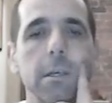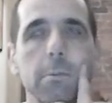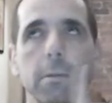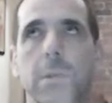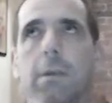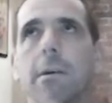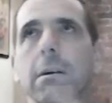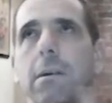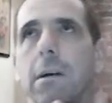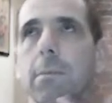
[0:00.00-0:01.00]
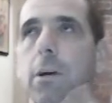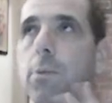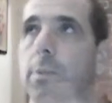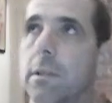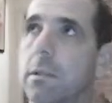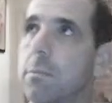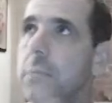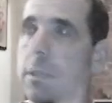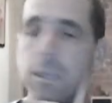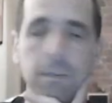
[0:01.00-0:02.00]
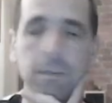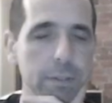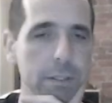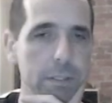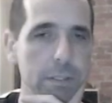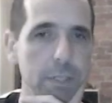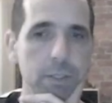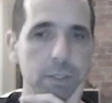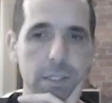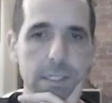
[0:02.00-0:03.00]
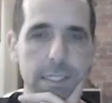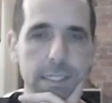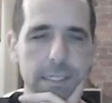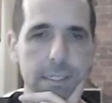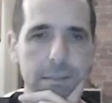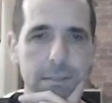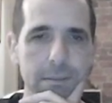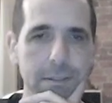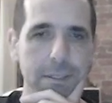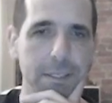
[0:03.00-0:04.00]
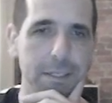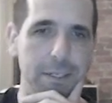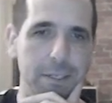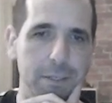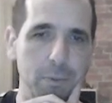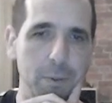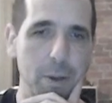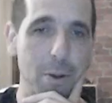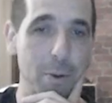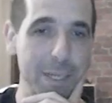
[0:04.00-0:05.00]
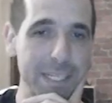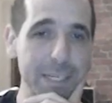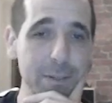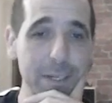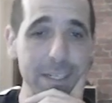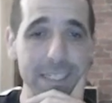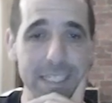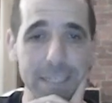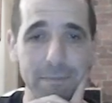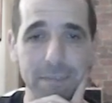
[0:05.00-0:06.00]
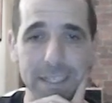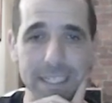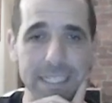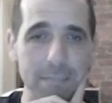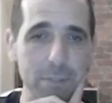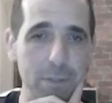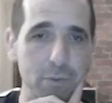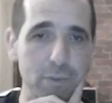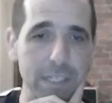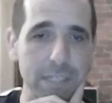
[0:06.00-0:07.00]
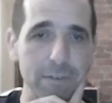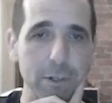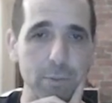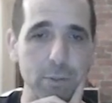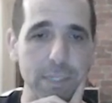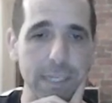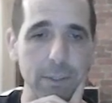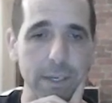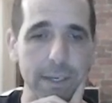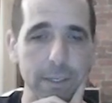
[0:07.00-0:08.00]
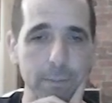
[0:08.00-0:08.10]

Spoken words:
But I'm hoping that when you go through the solutions, we're still learning something. There's some sort of transferable skill going on.